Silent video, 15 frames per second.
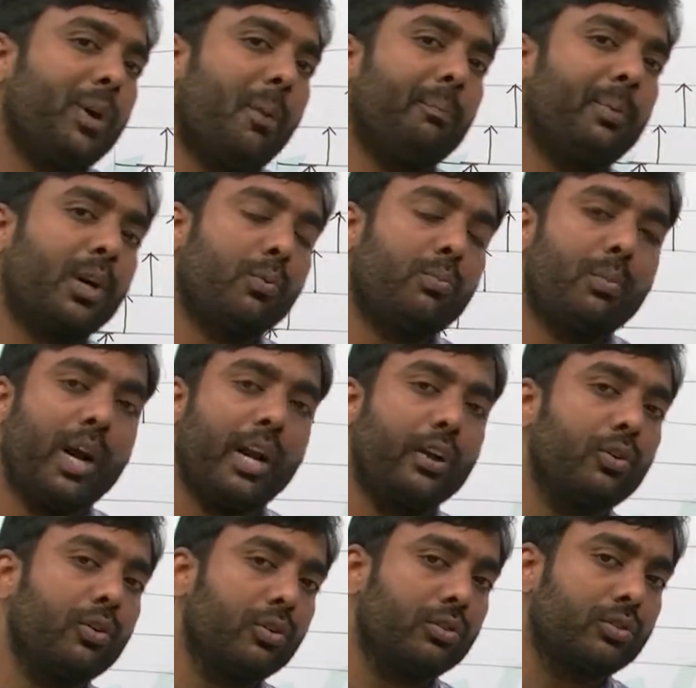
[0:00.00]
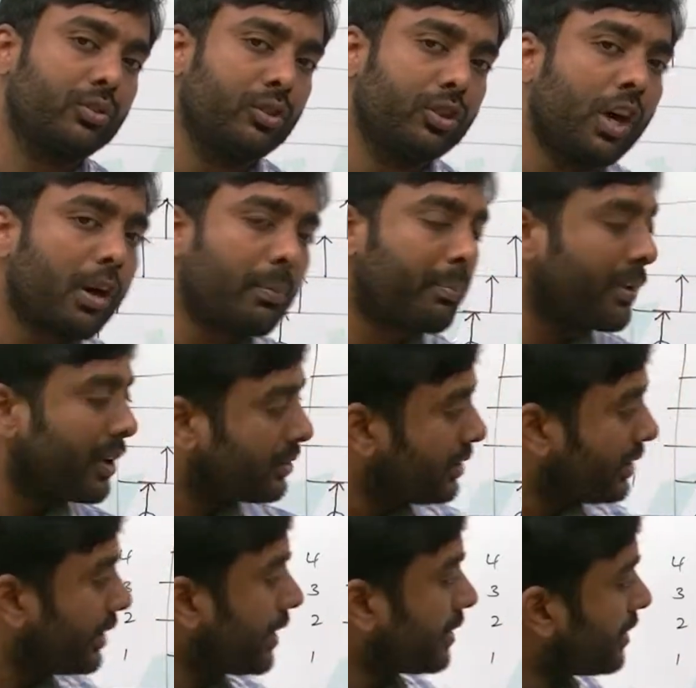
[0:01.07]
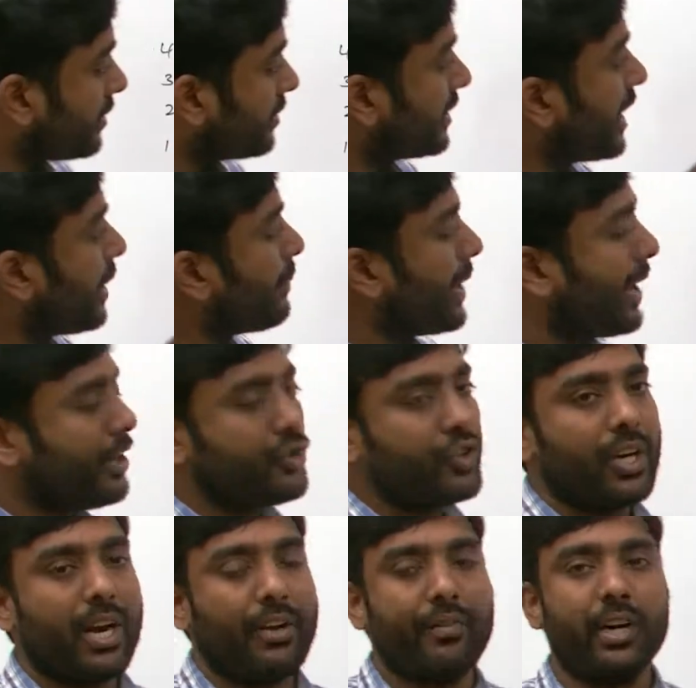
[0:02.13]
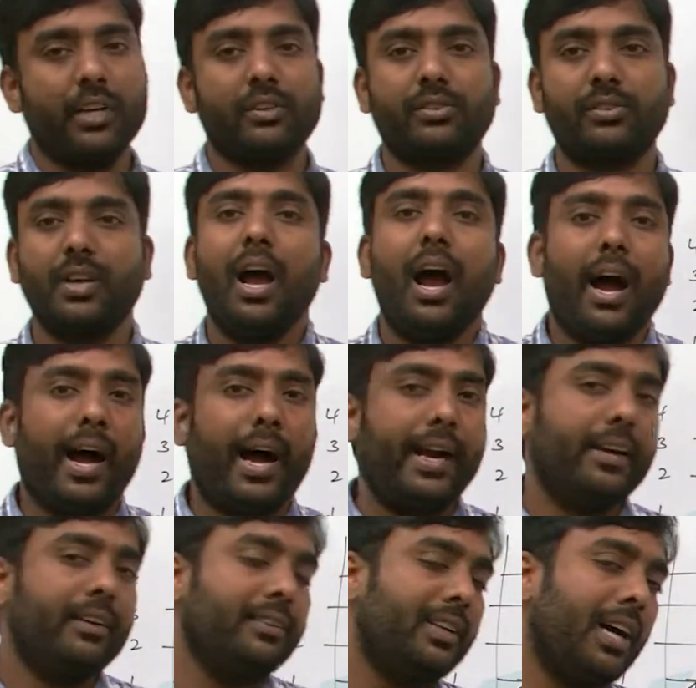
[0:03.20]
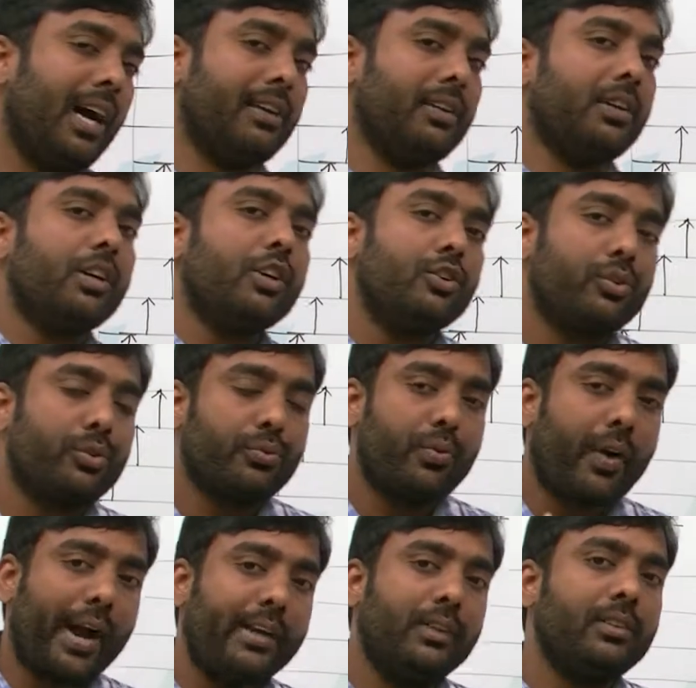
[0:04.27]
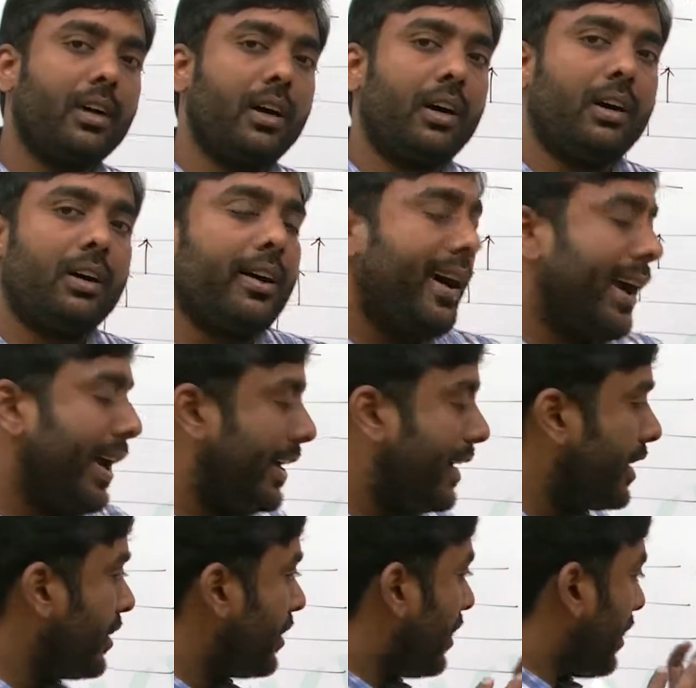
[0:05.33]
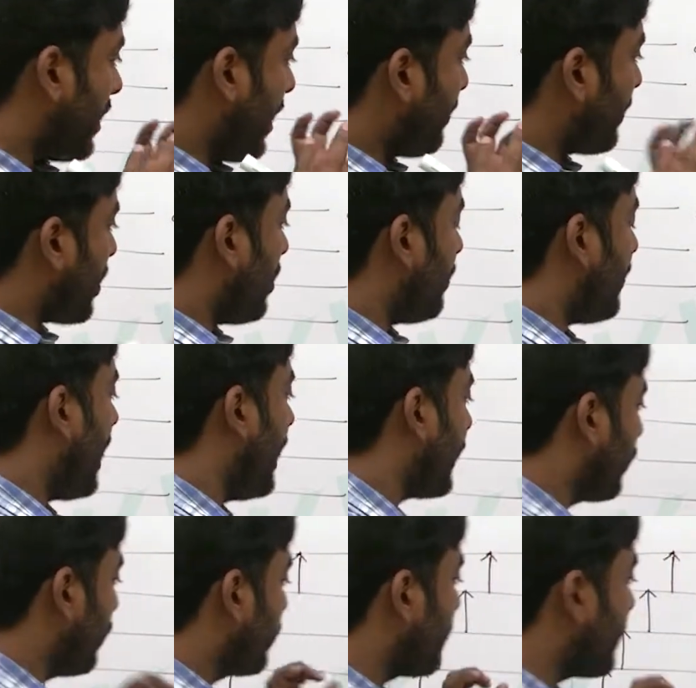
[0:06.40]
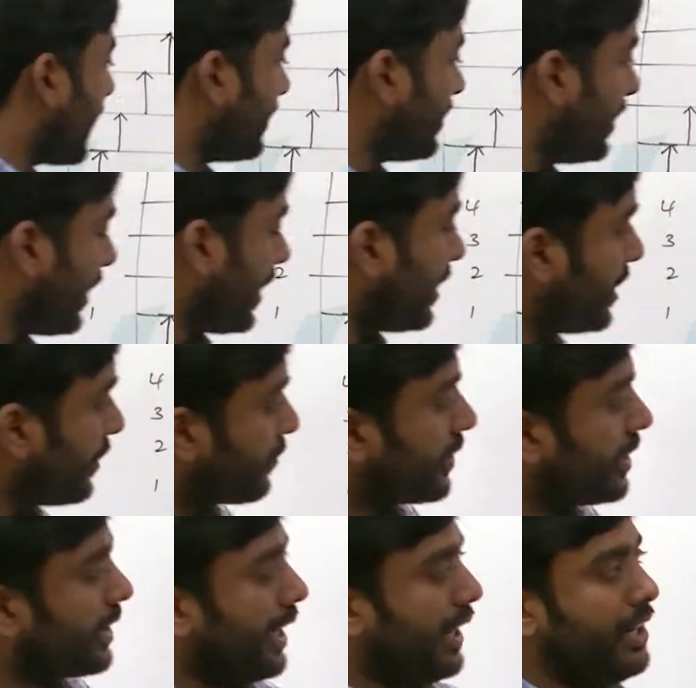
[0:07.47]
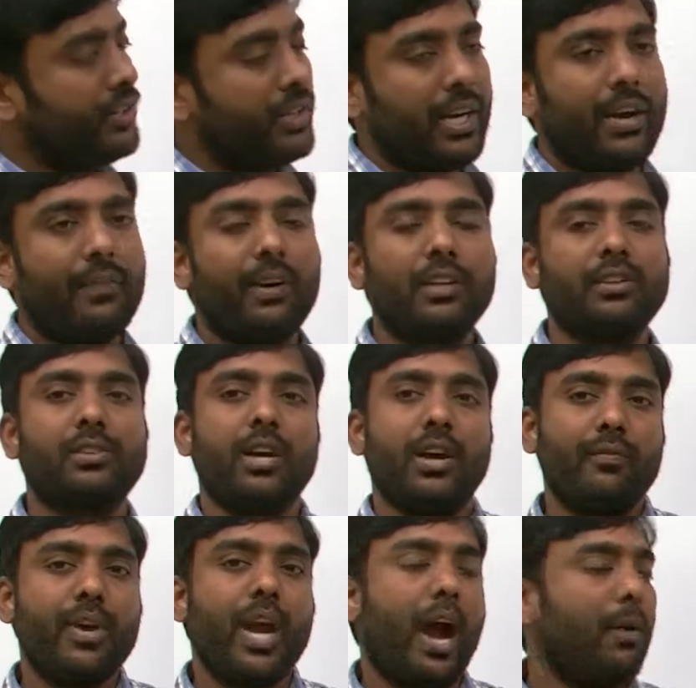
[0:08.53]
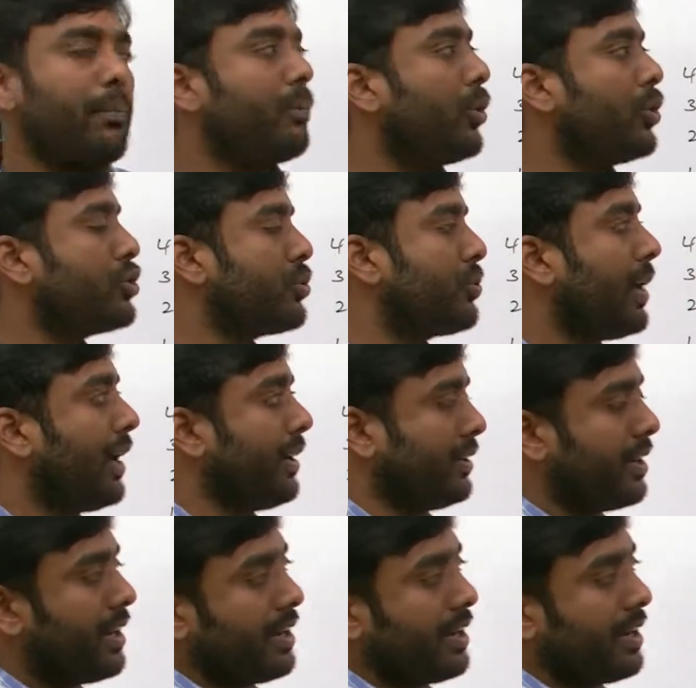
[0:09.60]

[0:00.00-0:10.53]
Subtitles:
number of molecules do not present at the same energy levels, and that to find the number of molecules present at different energy levels, we have Boltzmann